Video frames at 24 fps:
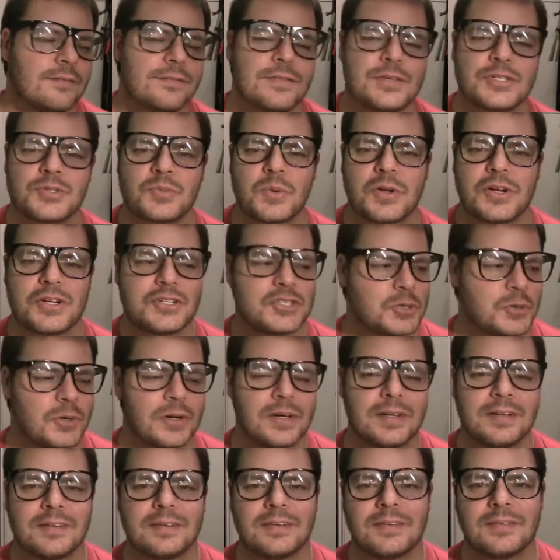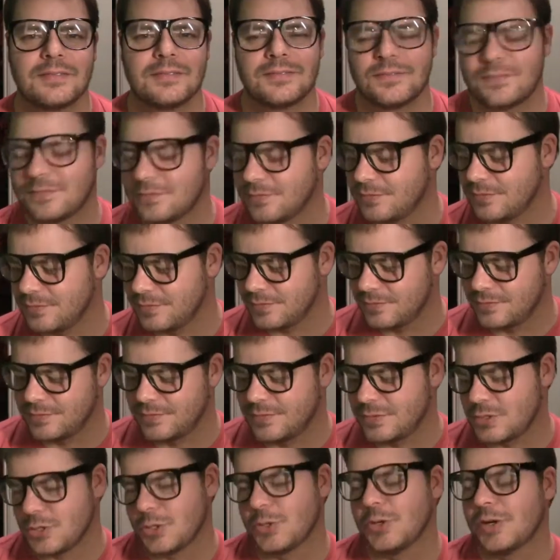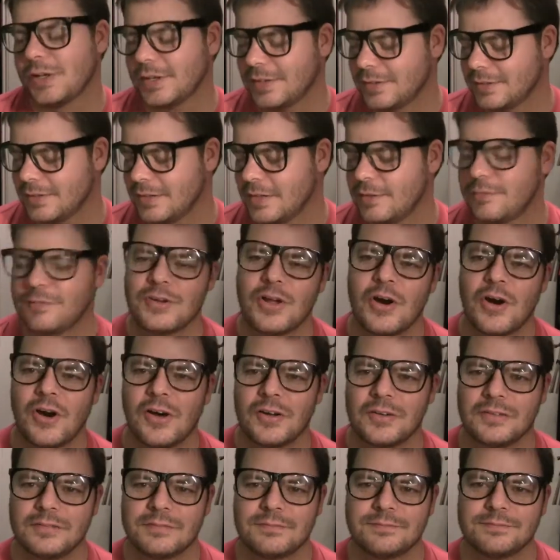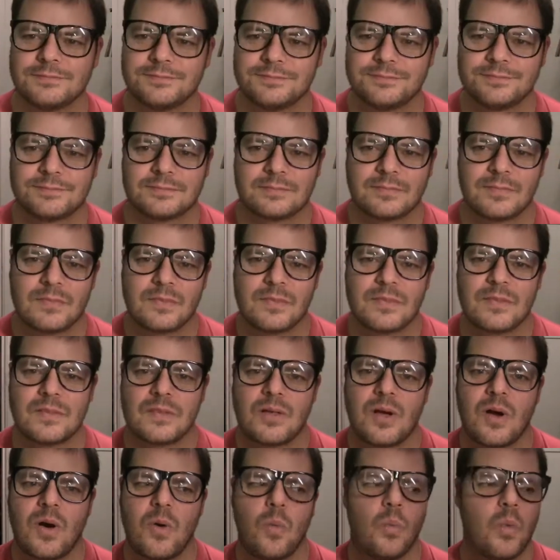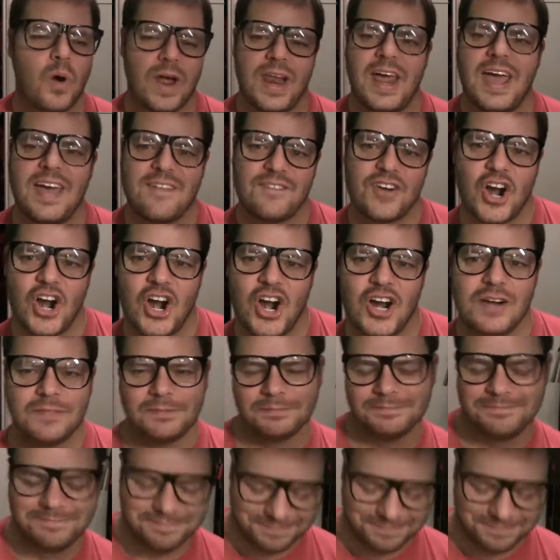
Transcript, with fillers: you just want to do it, do it. If not, Whatever.